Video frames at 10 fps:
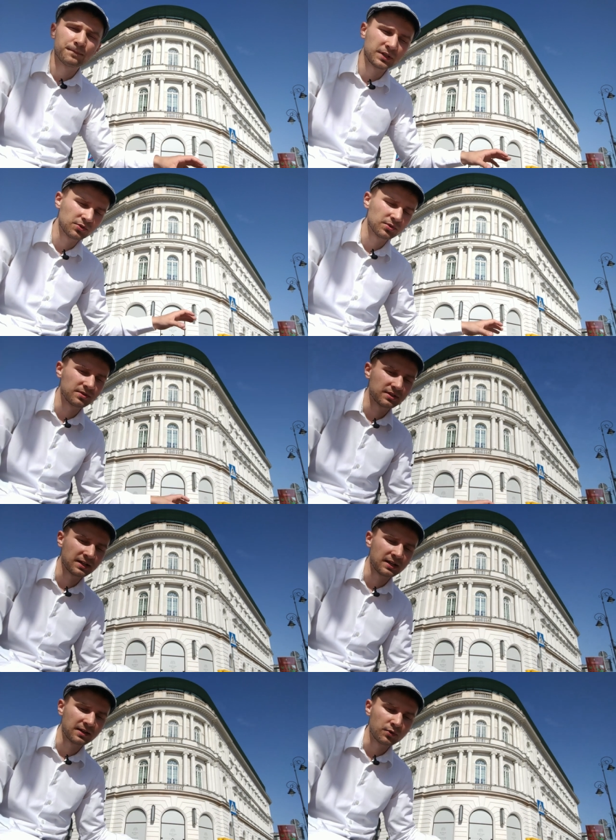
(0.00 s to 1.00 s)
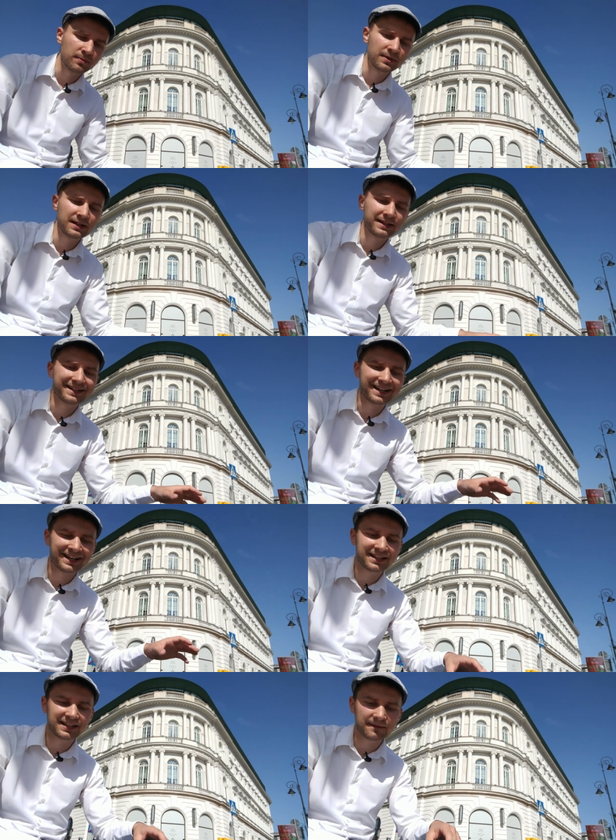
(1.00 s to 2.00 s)
but it was rebuilt,
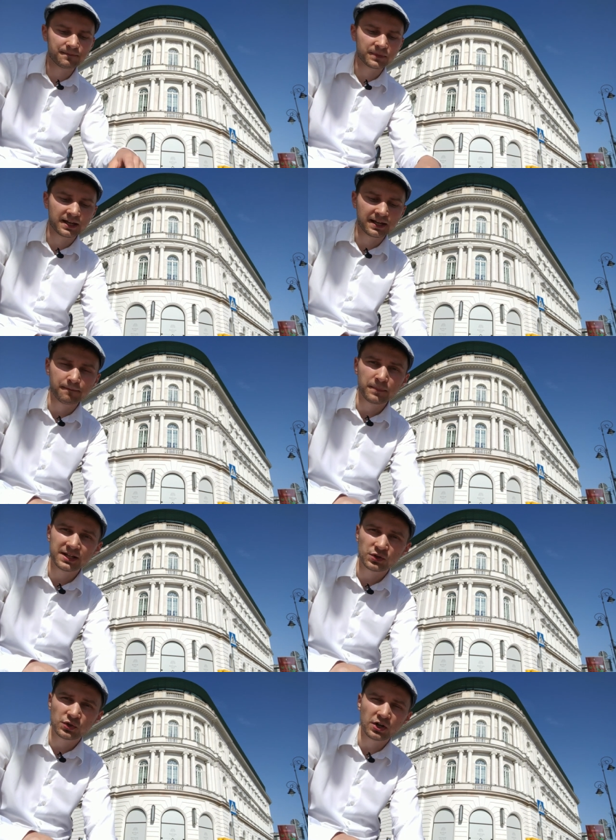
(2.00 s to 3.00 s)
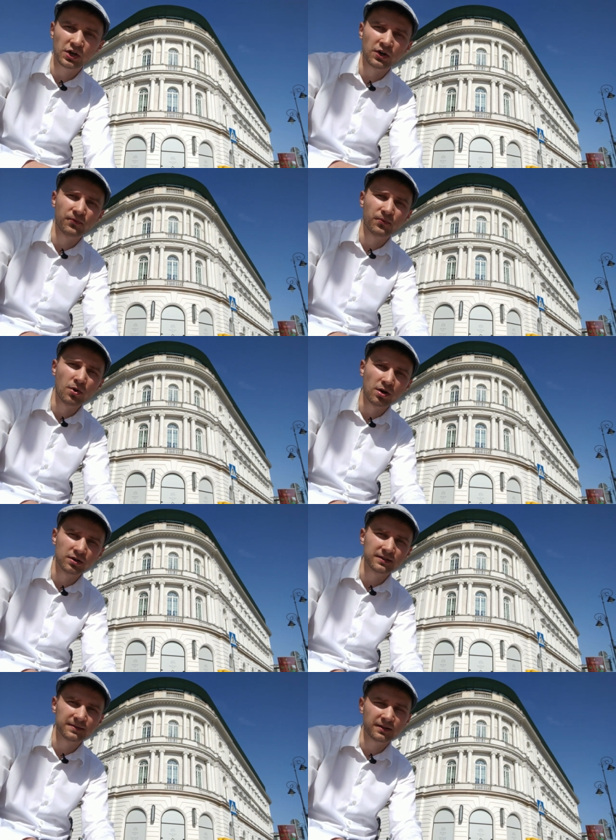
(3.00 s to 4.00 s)
and the Ministry of
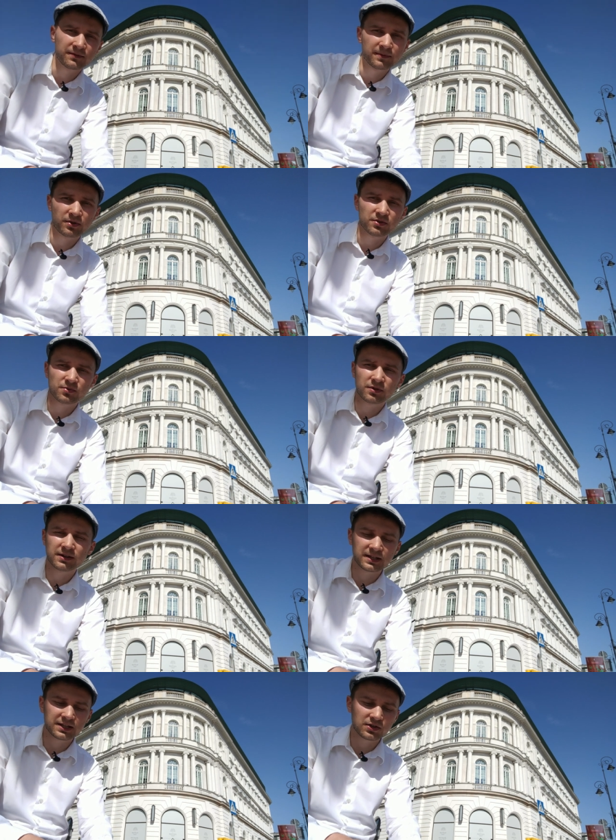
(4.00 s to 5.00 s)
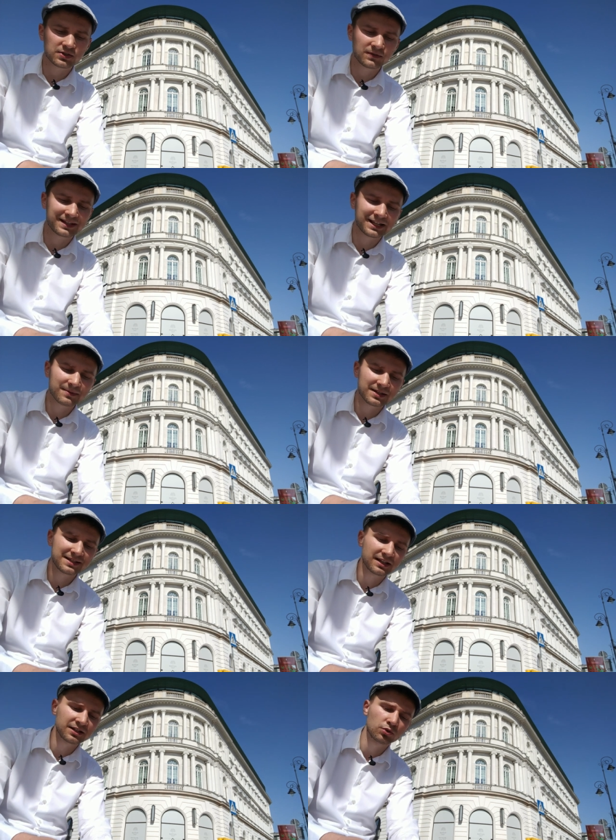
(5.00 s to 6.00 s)
War of the Polish War in the Soviet time has
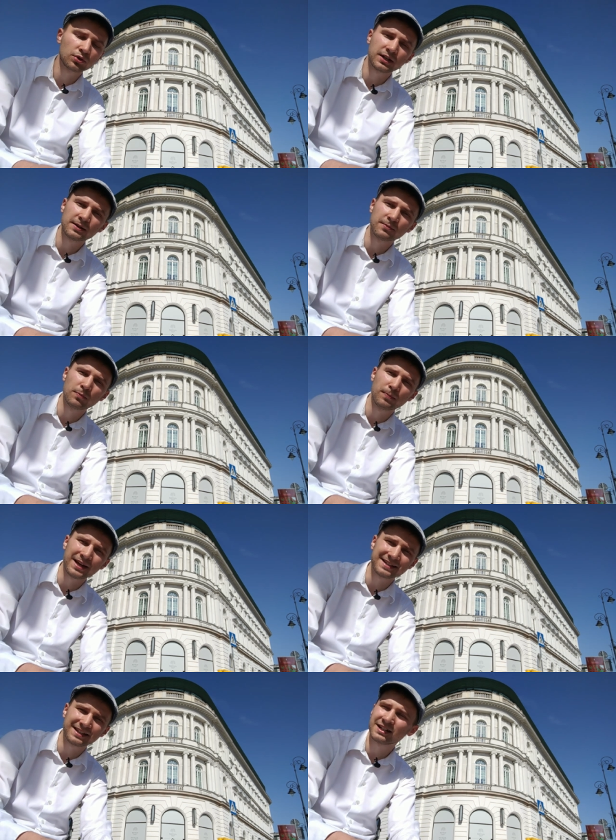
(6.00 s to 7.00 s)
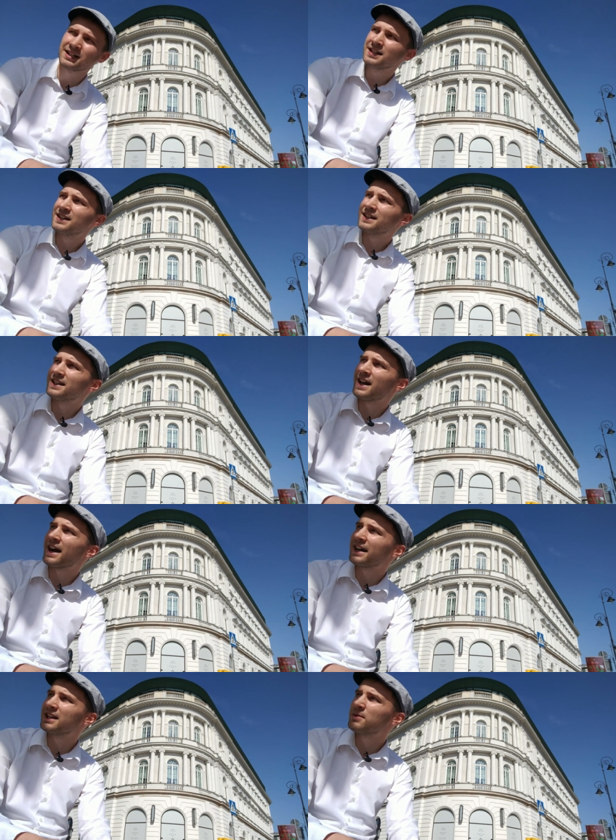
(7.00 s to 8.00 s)
decided to place here the
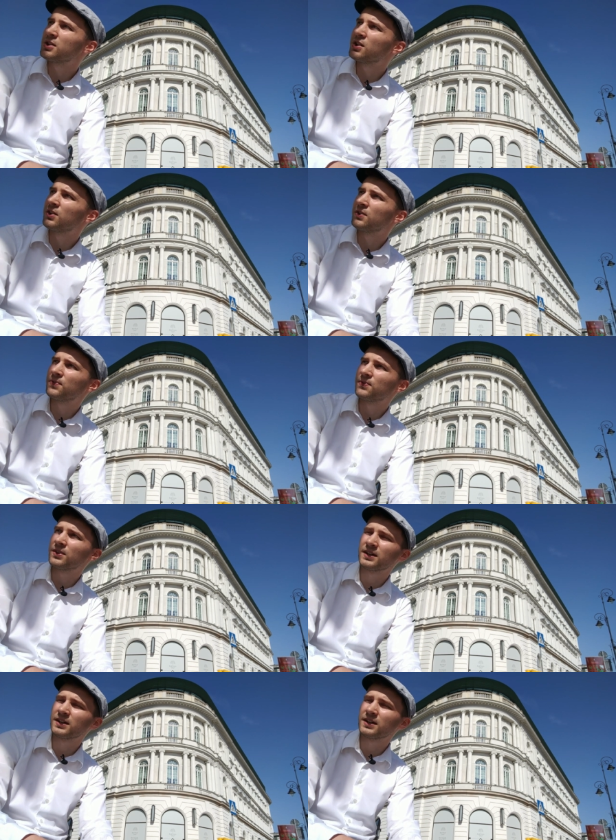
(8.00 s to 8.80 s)
Academy of